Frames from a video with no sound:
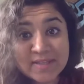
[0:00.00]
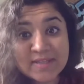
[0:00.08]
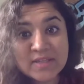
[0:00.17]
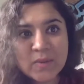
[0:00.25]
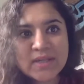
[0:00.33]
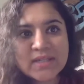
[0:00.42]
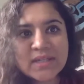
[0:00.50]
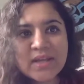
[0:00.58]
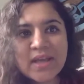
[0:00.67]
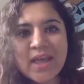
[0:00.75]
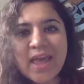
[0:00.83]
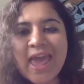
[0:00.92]
listen to it,
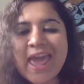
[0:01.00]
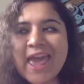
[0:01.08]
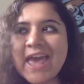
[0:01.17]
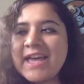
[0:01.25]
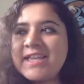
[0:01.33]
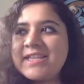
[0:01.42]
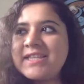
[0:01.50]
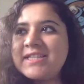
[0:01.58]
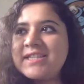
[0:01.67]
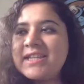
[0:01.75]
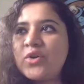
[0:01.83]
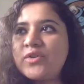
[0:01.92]
and
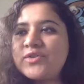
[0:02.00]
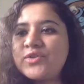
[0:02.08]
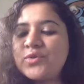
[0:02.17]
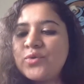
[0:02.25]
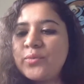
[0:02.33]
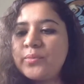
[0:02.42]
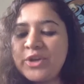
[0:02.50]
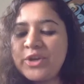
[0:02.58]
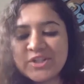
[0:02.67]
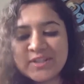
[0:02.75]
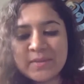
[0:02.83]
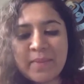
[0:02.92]
it also
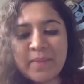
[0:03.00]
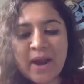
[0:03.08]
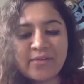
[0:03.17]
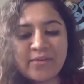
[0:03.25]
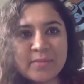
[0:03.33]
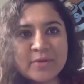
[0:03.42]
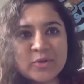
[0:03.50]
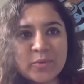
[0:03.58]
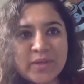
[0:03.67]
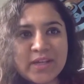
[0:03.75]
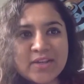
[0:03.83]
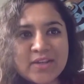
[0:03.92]
breaches the barrier
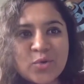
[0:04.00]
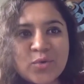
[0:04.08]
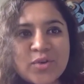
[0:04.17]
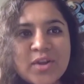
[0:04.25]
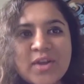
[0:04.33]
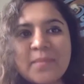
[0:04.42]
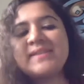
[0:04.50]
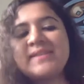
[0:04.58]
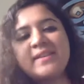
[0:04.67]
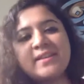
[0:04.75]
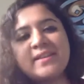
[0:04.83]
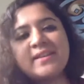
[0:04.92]
between. So
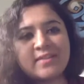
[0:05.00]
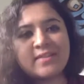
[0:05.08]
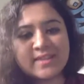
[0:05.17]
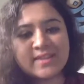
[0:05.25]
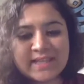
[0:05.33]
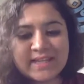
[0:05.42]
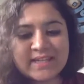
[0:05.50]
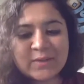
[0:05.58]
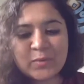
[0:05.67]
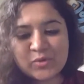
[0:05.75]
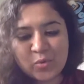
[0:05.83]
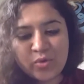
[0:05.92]
basically, this lady
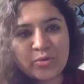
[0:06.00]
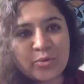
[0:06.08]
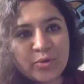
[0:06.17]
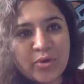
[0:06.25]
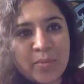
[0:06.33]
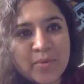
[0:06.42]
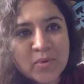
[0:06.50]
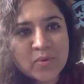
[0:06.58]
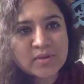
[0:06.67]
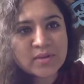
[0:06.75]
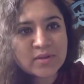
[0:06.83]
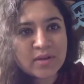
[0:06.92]
was going through
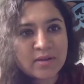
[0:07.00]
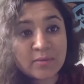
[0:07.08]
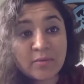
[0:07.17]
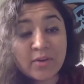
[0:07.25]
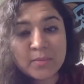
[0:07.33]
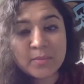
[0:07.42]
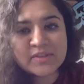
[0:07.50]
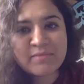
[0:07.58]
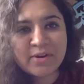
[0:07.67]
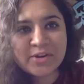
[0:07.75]
abuse, a very abusive